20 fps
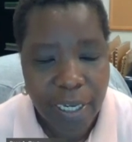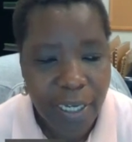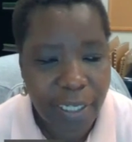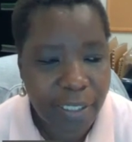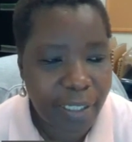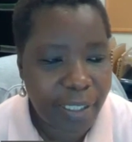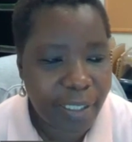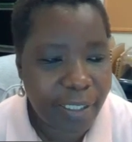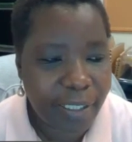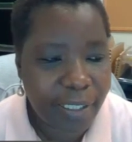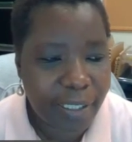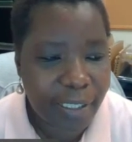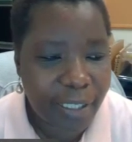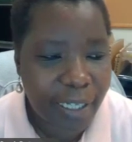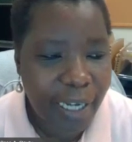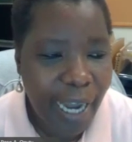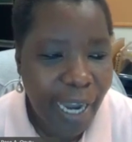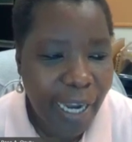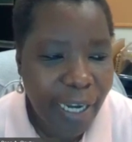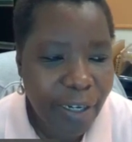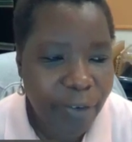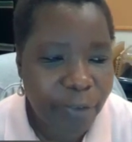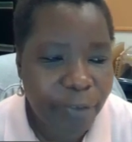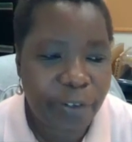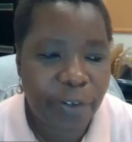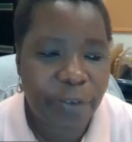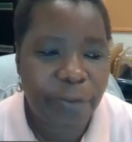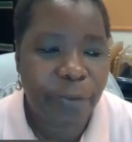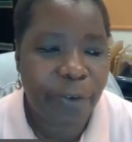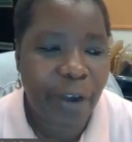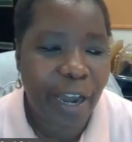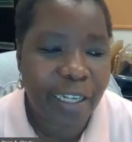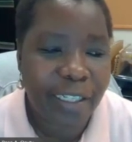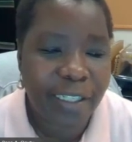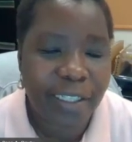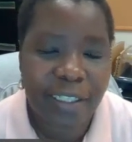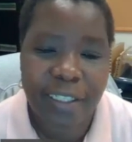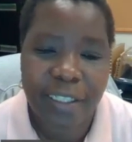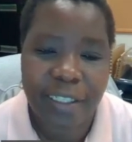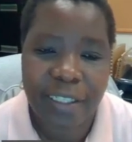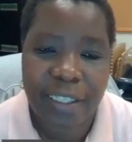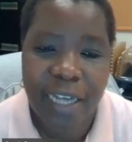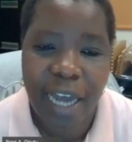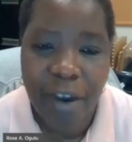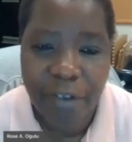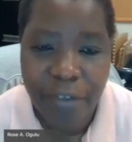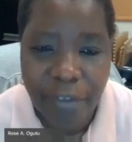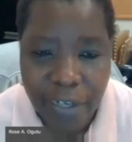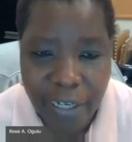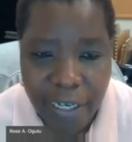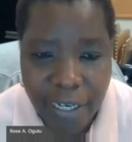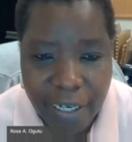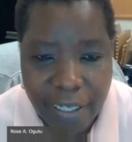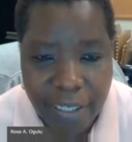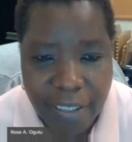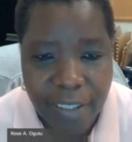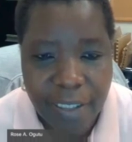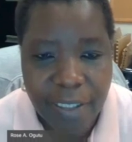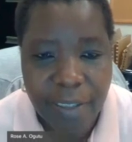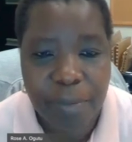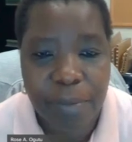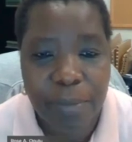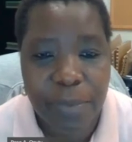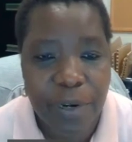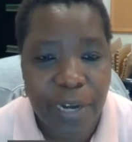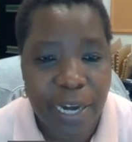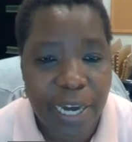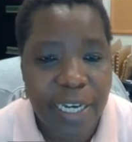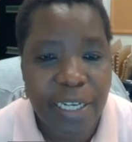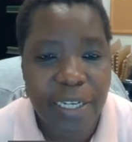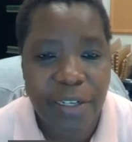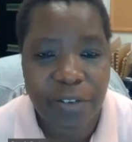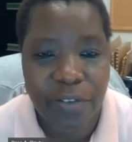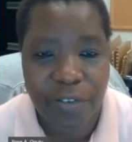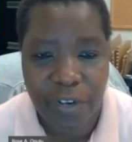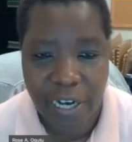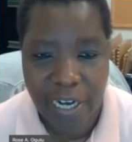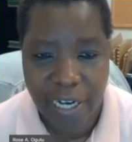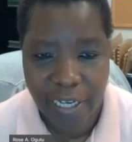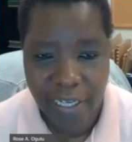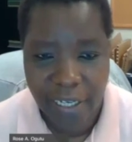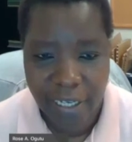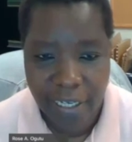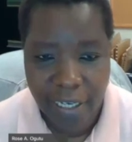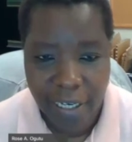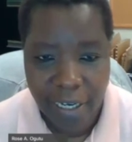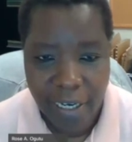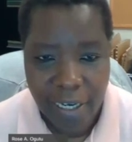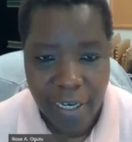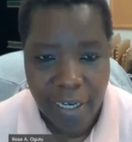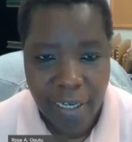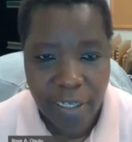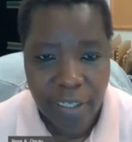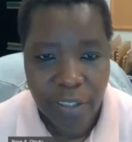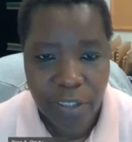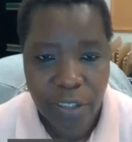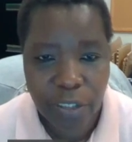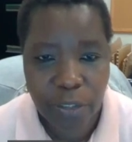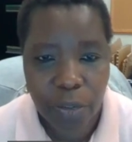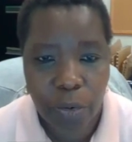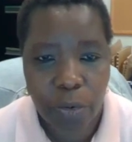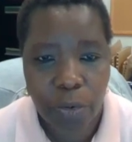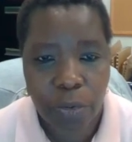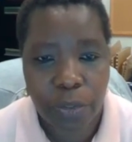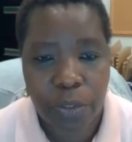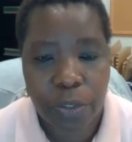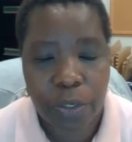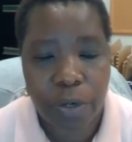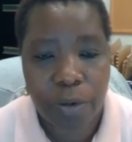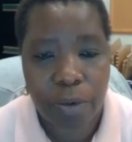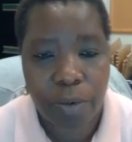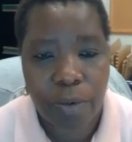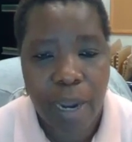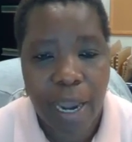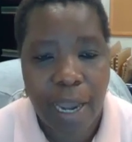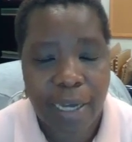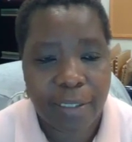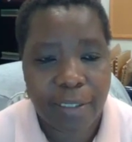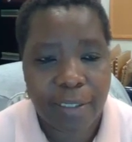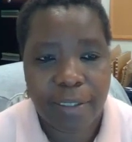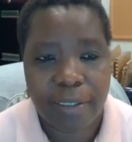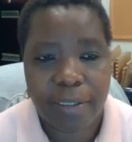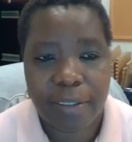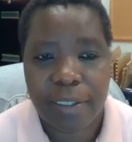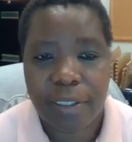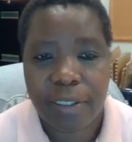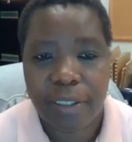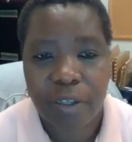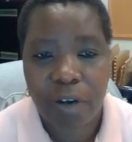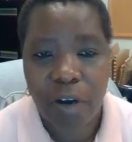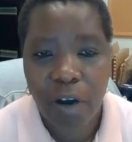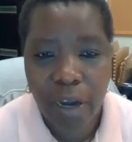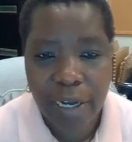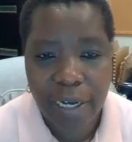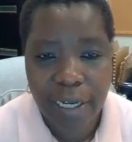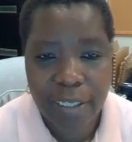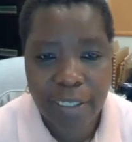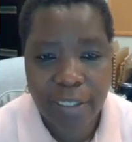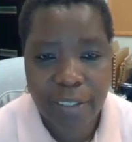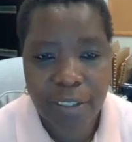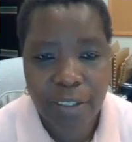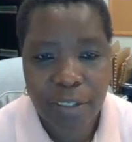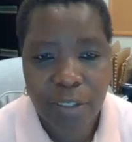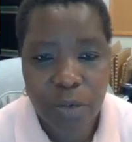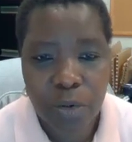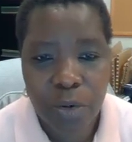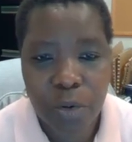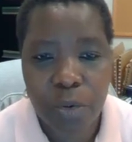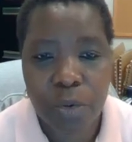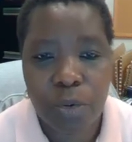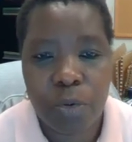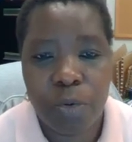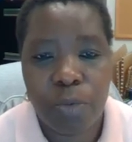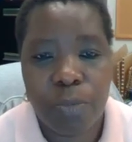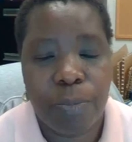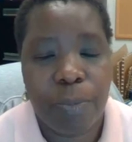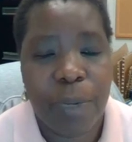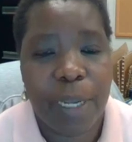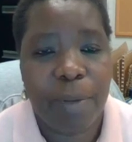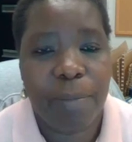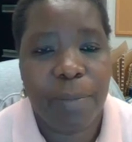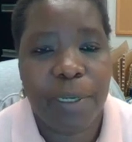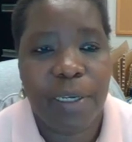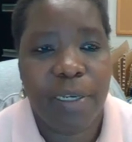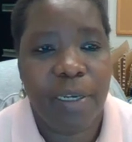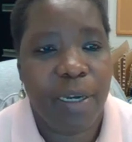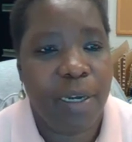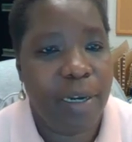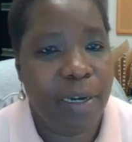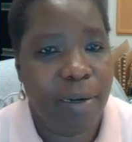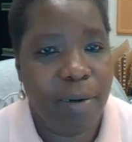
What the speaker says: It kind of reverses Africa's brain drain. So, as scholars who may be